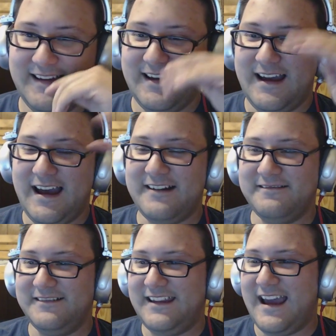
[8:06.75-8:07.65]
I
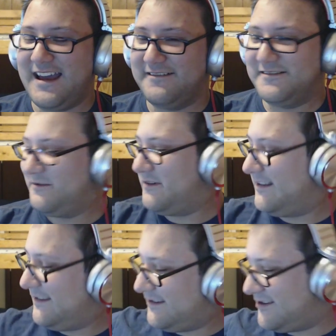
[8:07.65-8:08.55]
don't know what
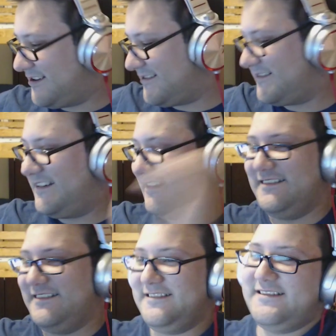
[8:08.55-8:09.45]
jitter
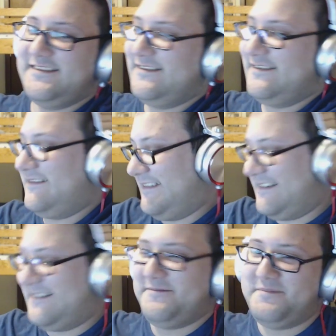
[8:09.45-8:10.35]
is.
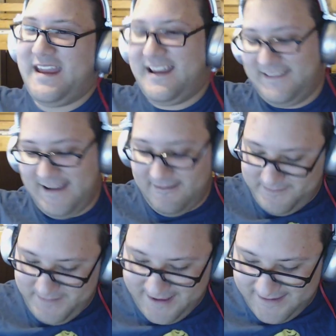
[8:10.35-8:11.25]
Oh man, now
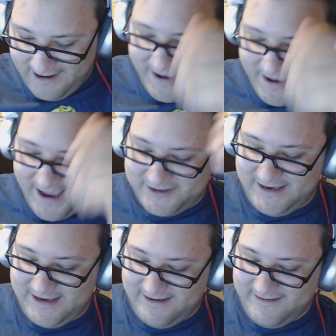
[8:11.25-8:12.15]
I'm actually
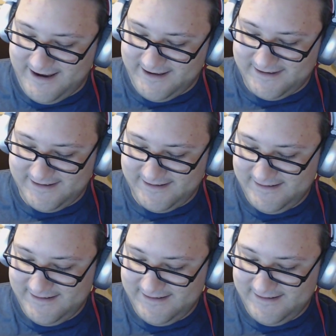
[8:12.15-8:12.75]
curious.